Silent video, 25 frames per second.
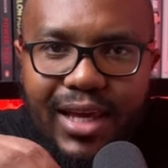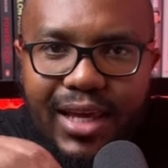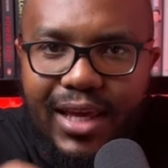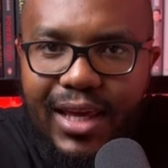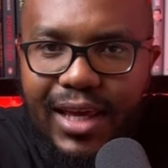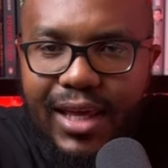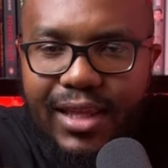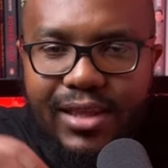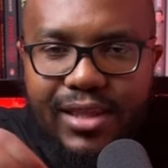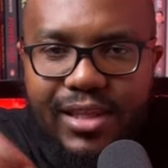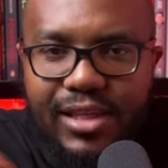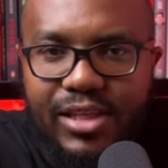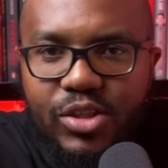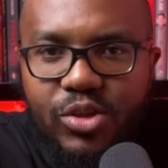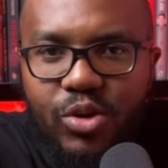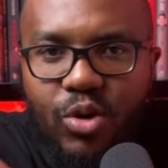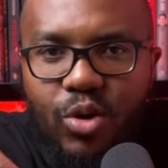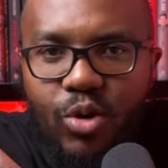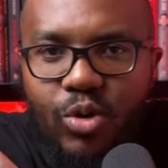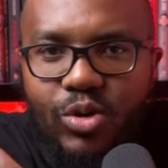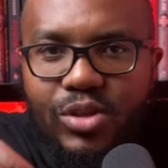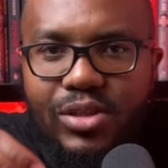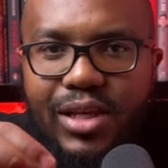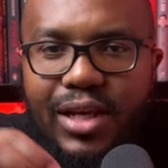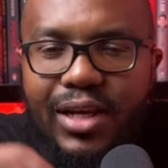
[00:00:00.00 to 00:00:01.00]
And these
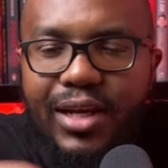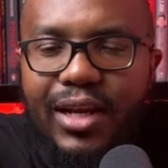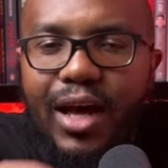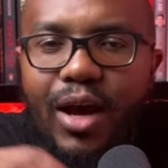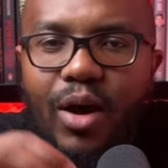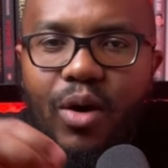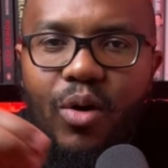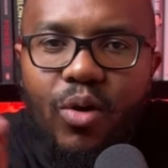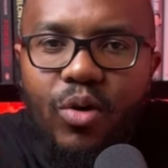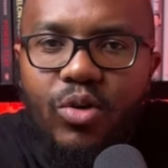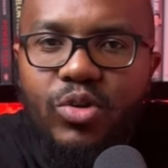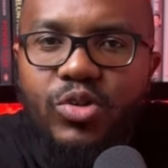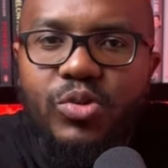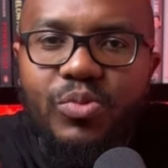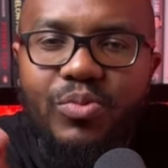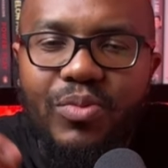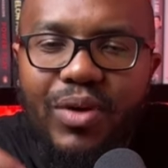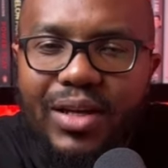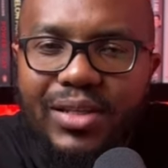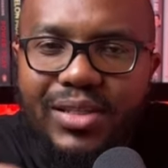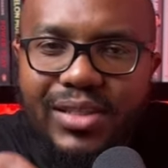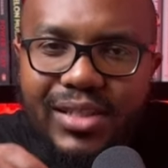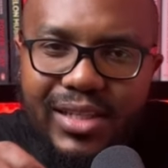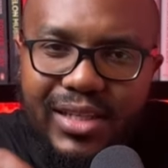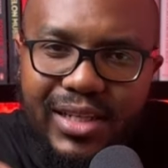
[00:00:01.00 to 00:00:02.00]
codes are now
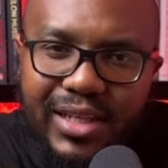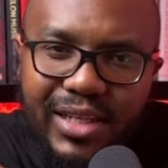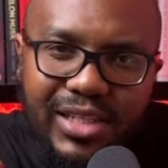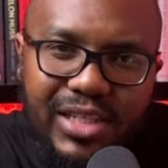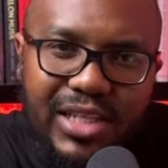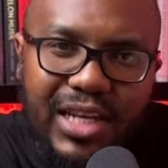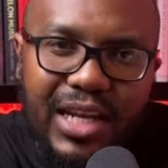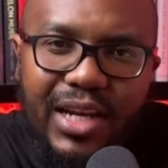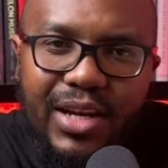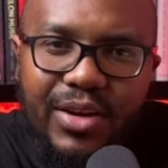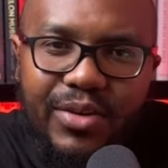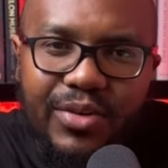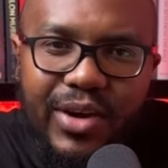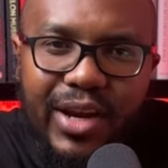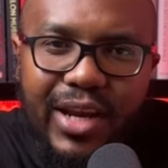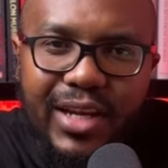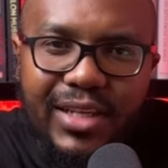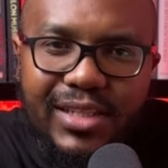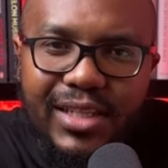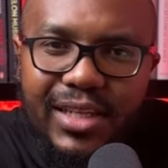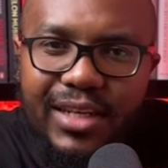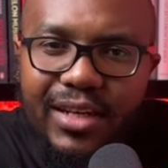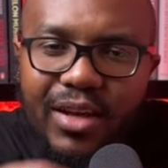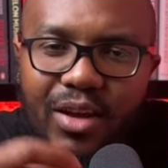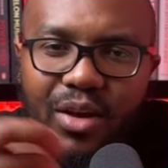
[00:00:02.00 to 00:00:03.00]
automatically
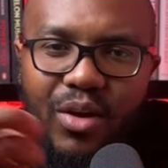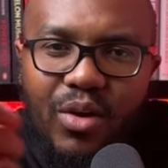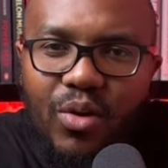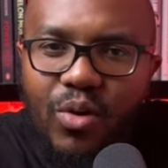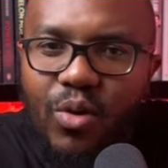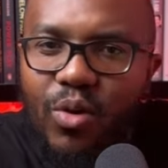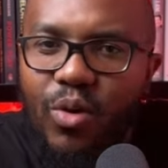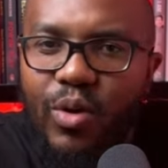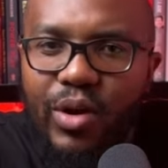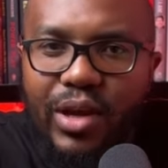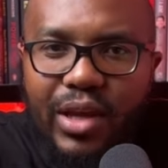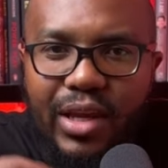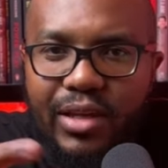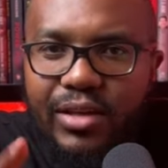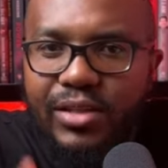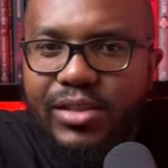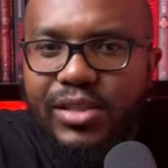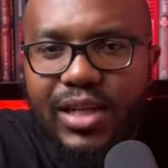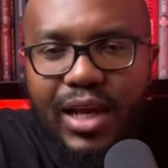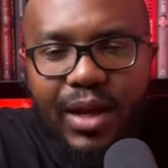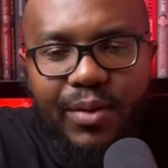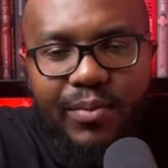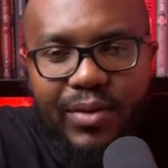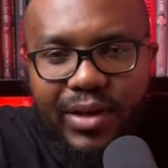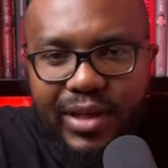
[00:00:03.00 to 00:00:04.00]
generated, or each
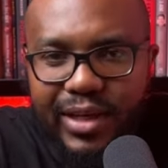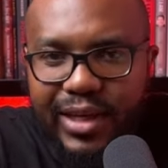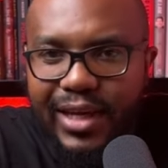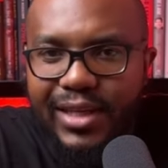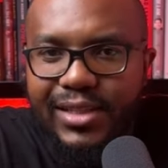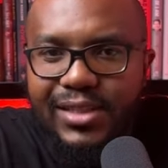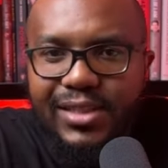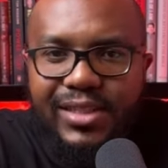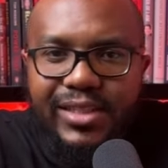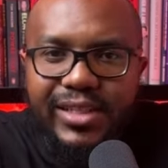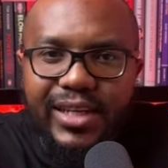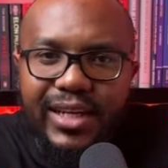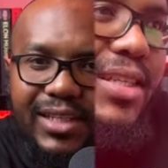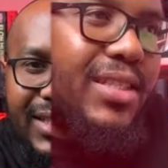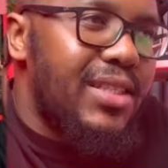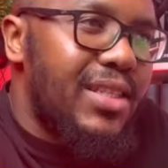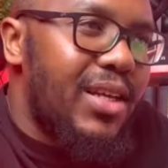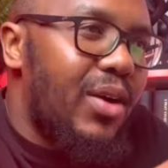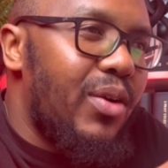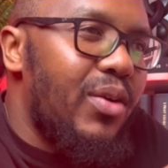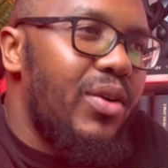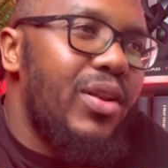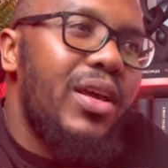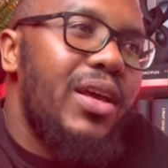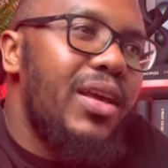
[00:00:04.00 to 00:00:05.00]
time a guest checks
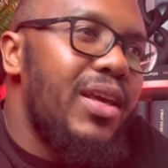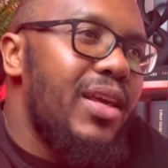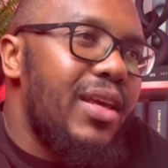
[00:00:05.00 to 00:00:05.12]
out,